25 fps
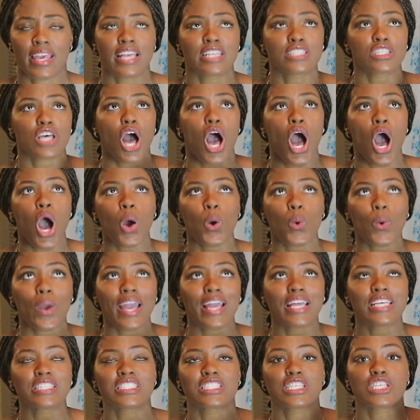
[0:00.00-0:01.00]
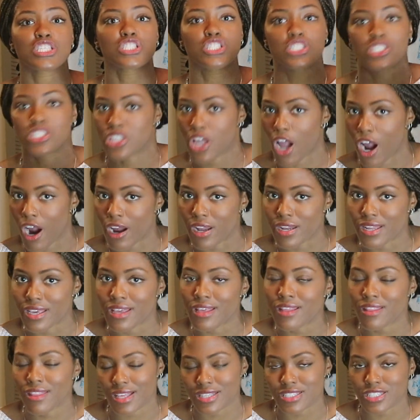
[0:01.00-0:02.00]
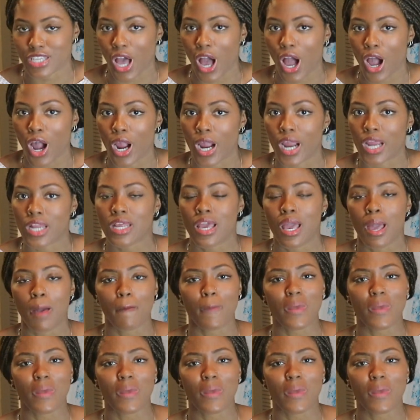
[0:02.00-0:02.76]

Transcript: It's always the starting that's hard,